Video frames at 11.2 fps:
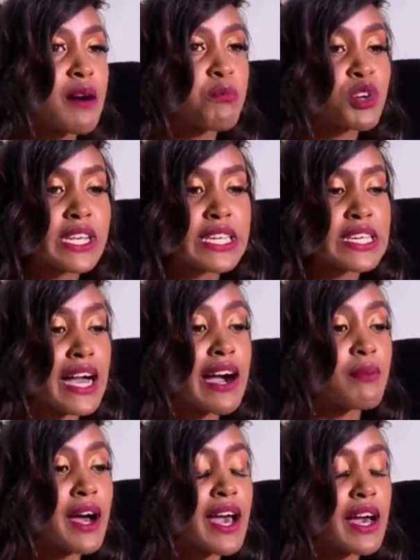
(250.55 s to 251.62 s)
uh, modeling
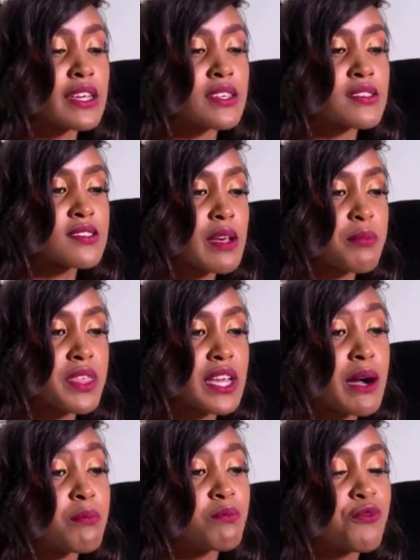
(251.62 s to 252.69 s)
um, uh, is
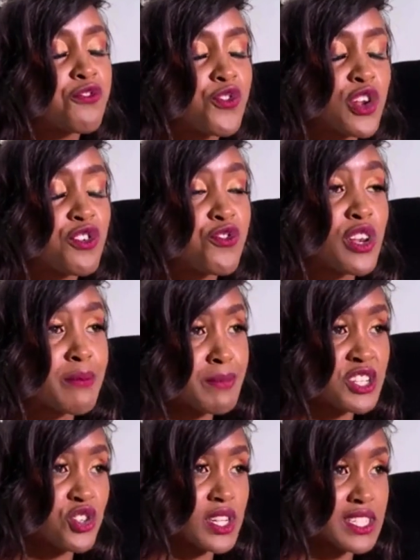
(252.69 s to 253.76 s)
something I'm fully, fully
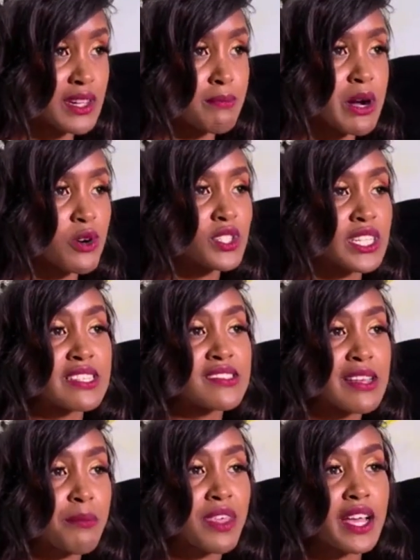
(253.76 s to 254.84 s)
passionate about and
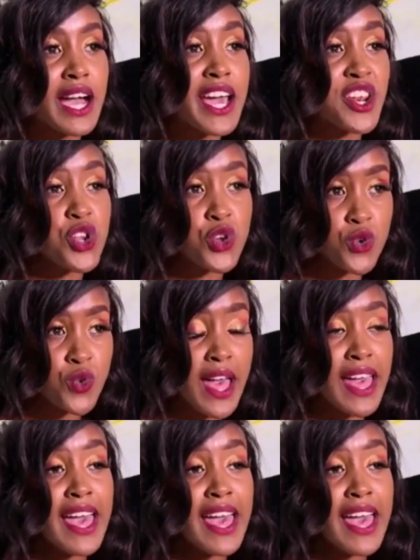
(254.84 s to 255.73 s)
it's something I knew